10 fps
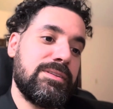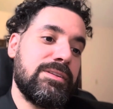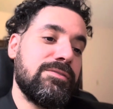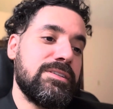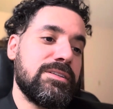
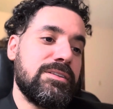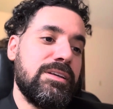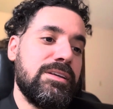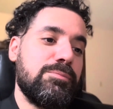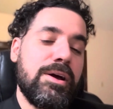
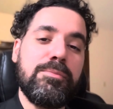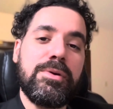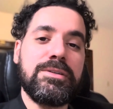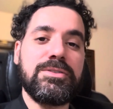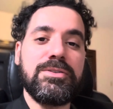the prime
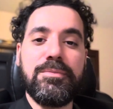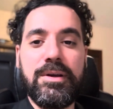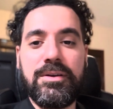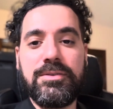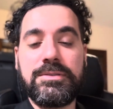minister, the
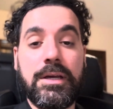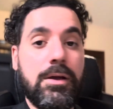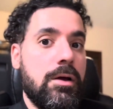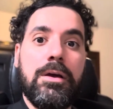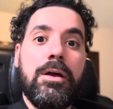mayor, he was
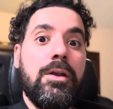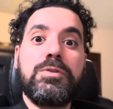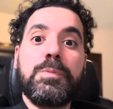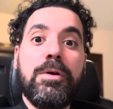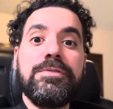like, it
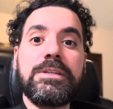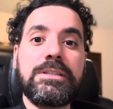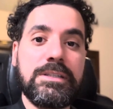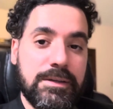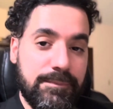looks
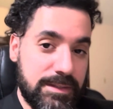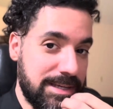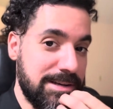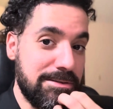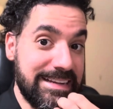perfect. So
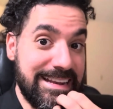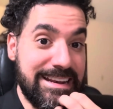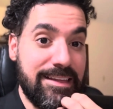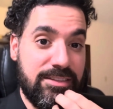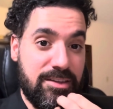he really did
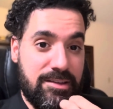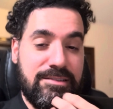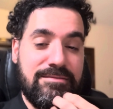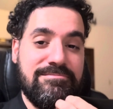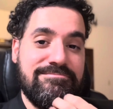nothing.
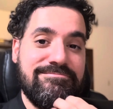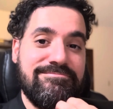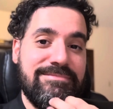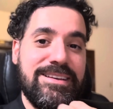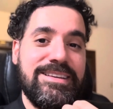
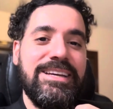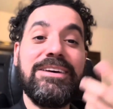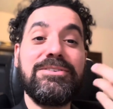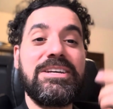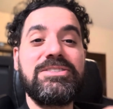
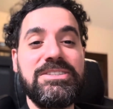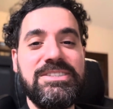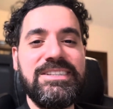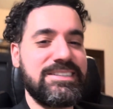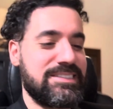That was actually
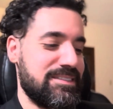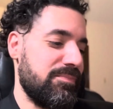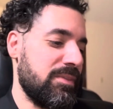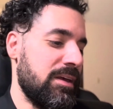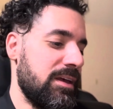genius.
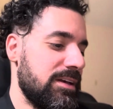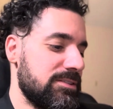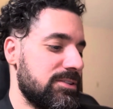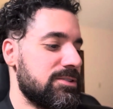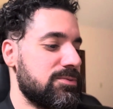
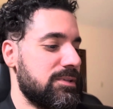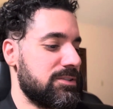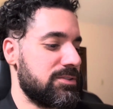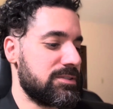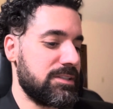So that was really
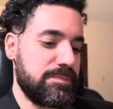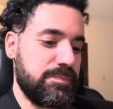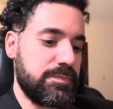interesting.